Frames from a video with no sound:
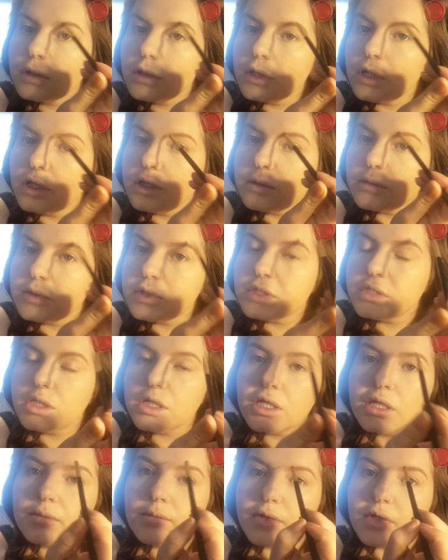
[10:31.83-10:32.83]
get them the
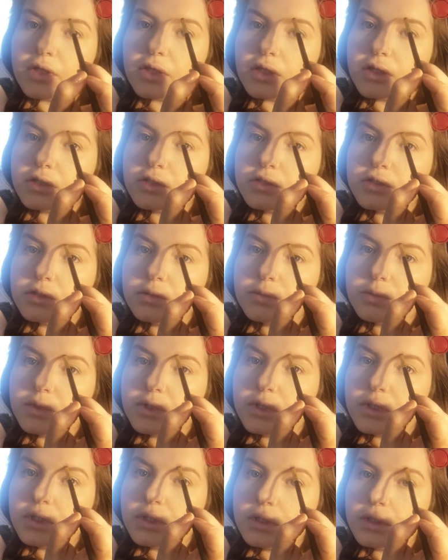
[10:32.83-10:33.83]
same, and they should
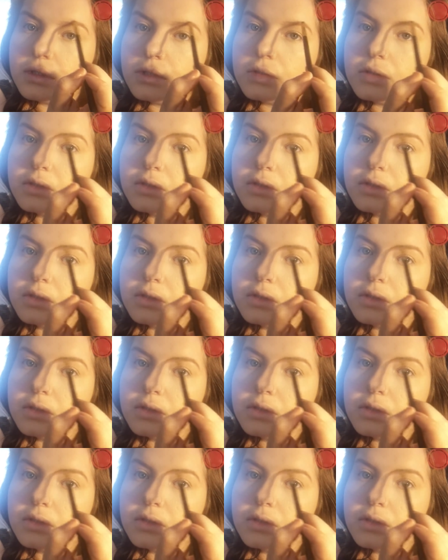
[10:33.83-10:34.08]
be